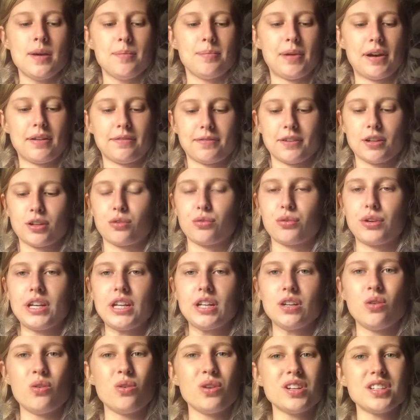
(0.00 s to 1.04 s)
But for
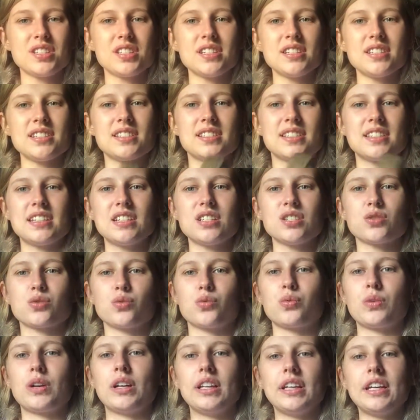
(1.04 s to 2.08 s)
green horses, these
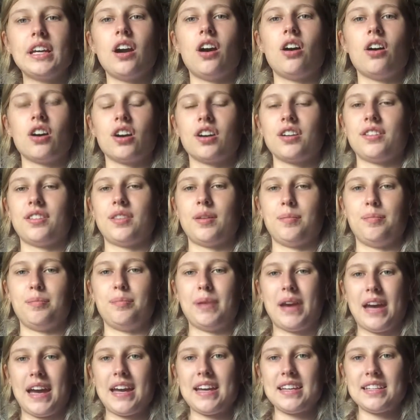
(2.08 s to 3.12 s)
really aren't the
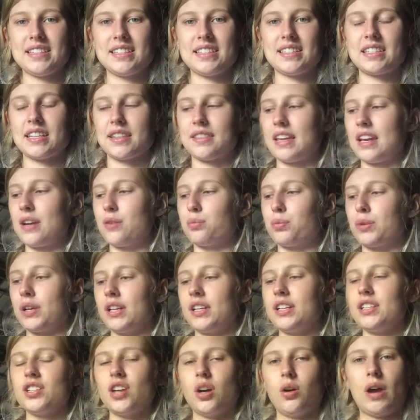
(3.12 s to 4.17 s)
best. They
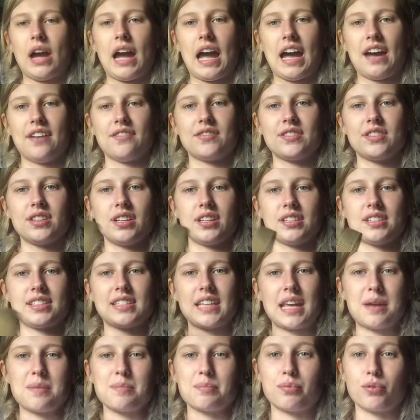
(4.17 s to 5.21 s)
really don't have the
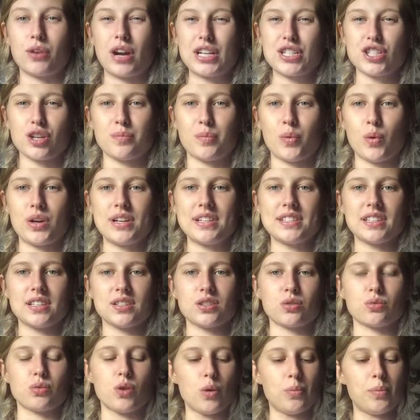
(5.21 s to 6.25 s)
same pressure points
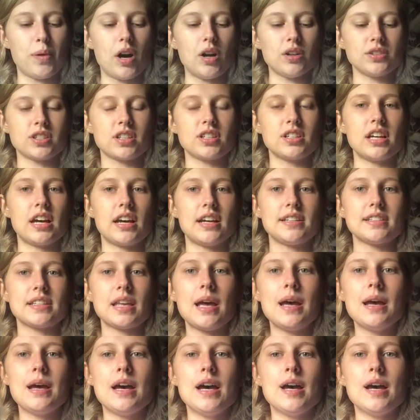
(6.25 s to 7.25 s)
as a rope halter does.